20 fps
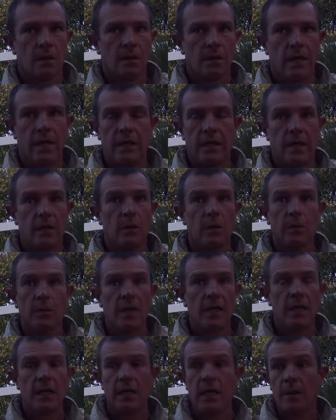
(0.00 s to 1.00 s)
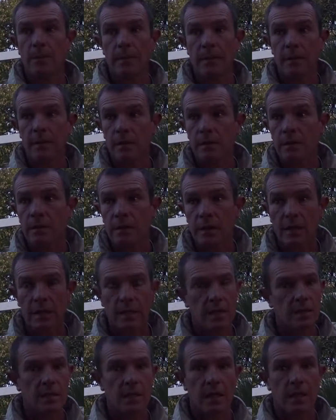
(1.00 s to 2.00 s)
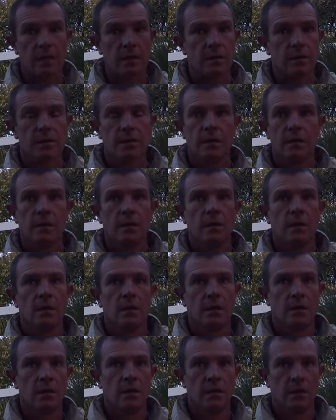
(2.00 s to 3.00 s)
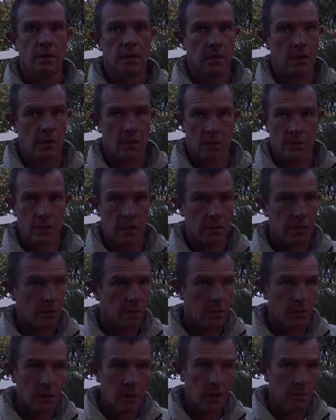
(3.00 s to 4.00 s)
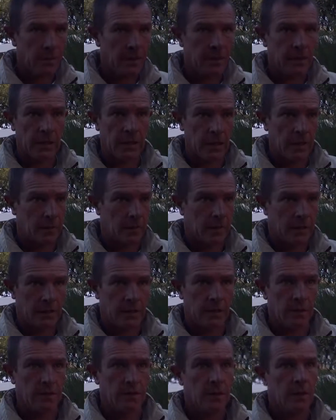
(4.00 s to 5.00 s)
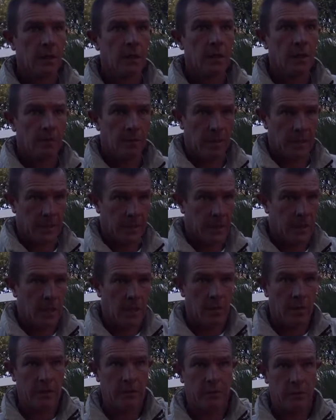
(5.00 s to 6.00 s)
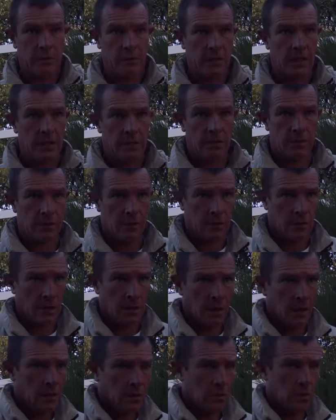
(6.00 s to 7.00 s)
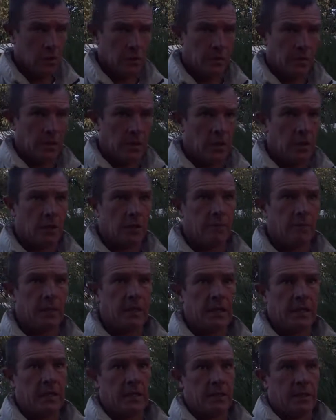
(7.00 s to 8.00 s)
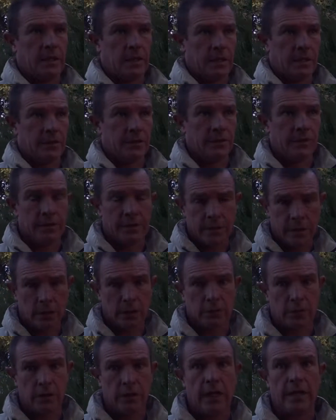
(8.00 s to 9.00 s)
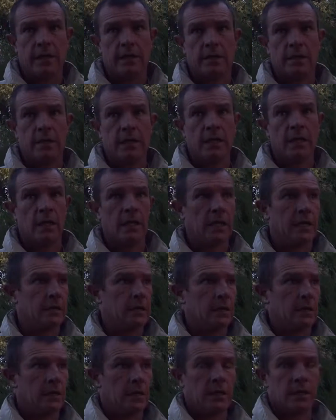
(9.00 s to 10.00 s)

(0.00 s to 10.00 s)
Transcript: There they will pick it up in 30 seconds. The doctors picked it up like this. But here I went for tests. Cost me a lot of money, and they told today it's a year later.